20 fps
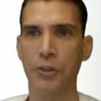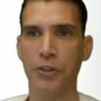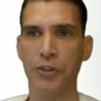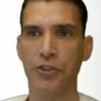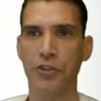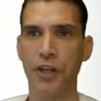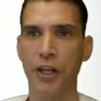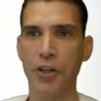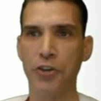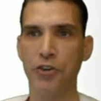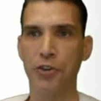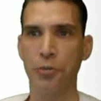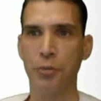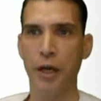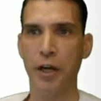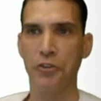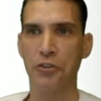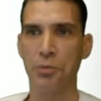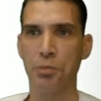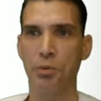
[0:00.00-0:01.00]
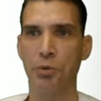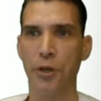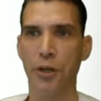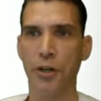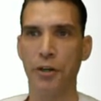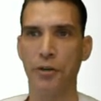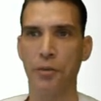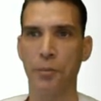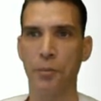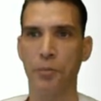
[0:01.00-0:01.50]
can change your mouse
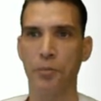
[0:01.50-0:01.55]
pointer.